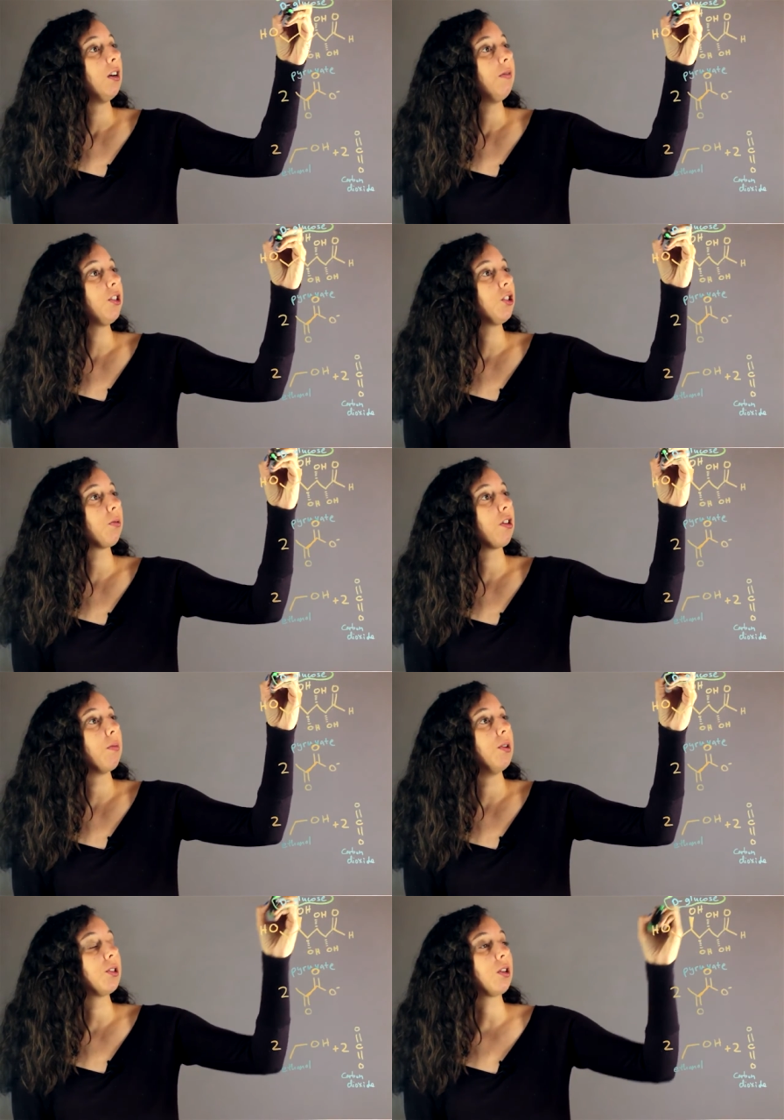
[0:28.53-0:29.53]
which is one of the
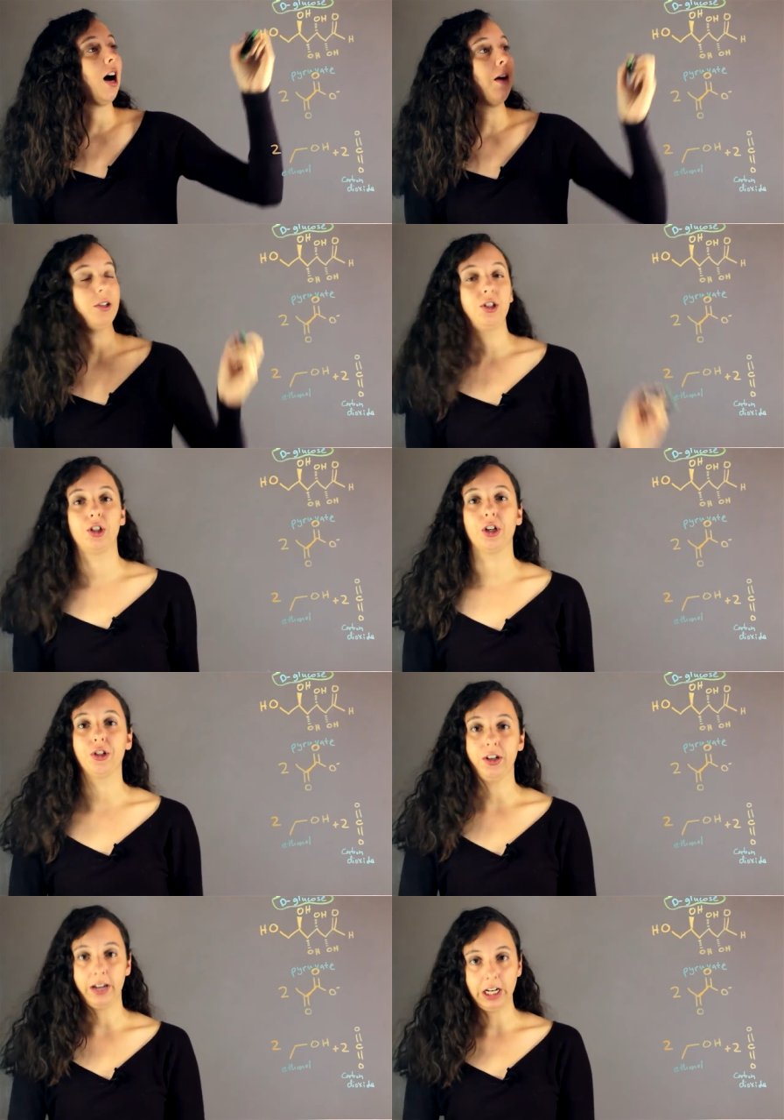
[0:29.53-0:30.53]
most common
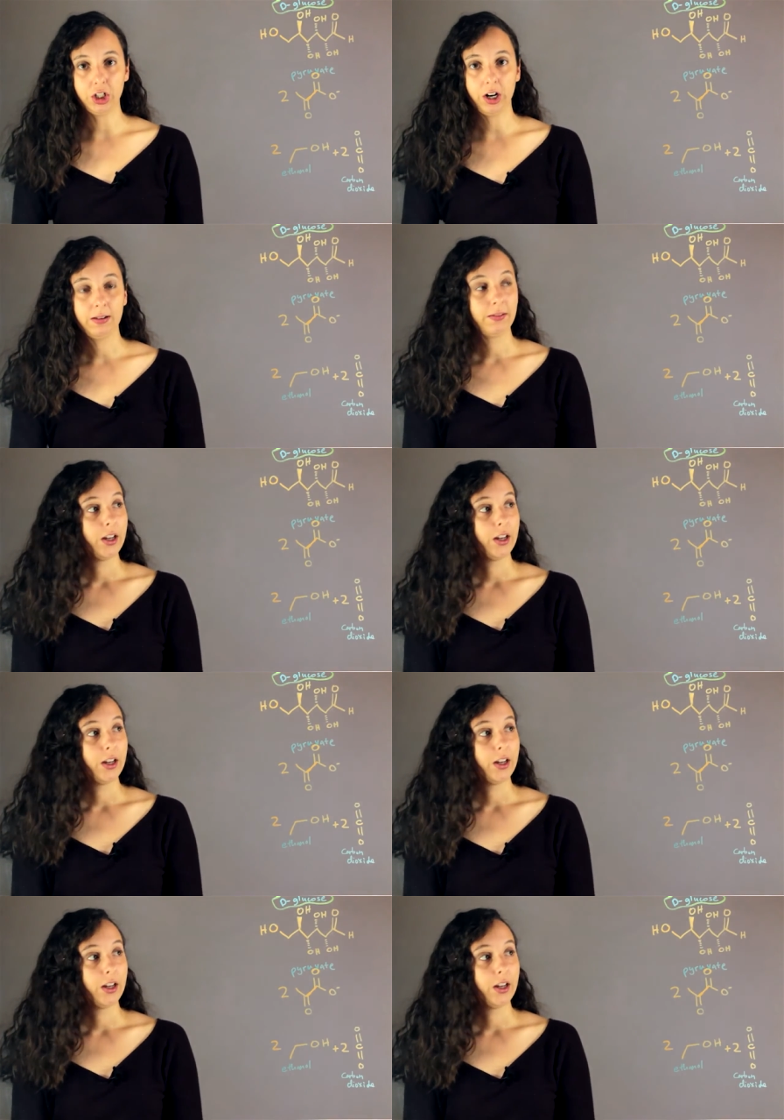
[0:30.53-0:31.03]
sugars in nature.